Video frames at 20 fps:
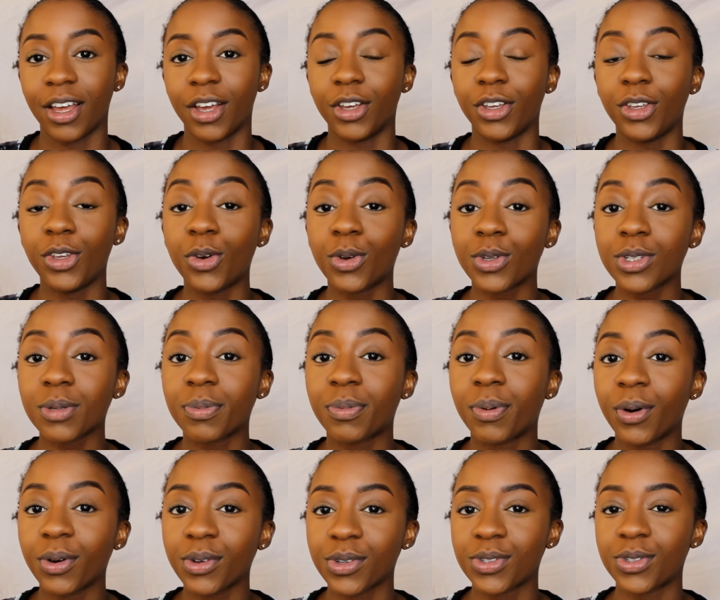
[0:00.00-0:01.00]
you're
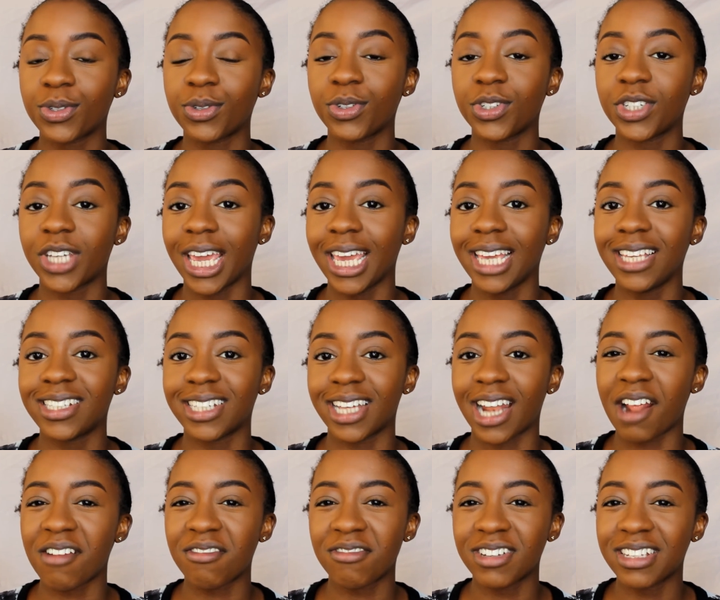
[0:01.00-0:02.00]
supposed to change it
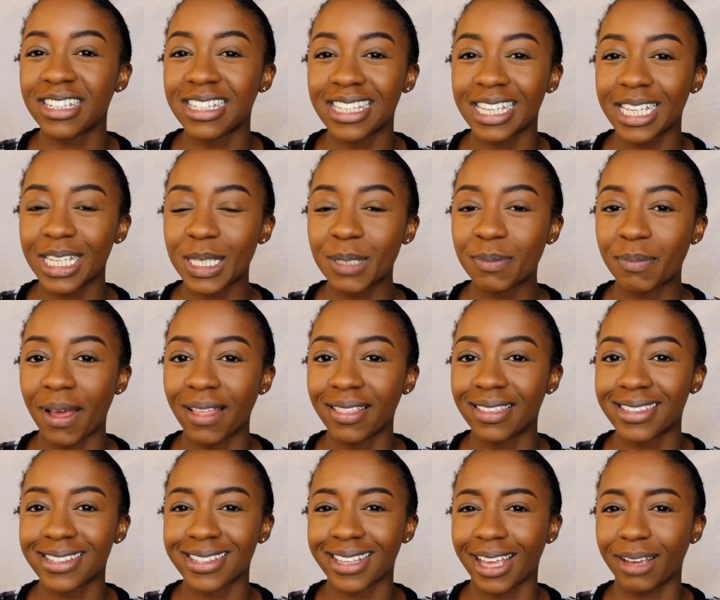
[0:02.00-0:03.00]
every 6
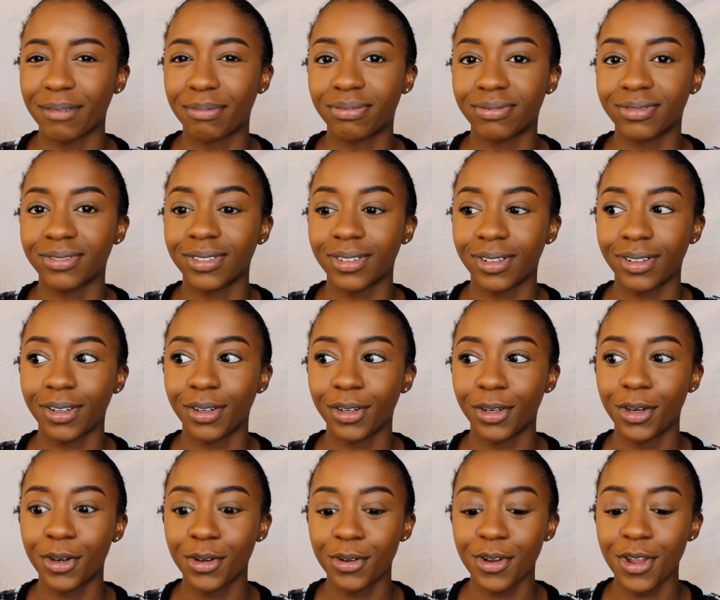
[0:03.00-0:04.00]
months. Like,
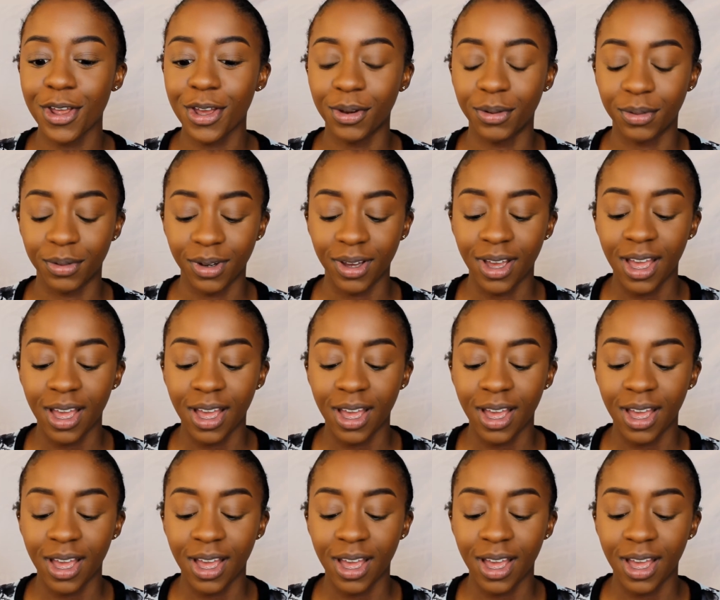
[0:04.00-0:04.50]
who knew?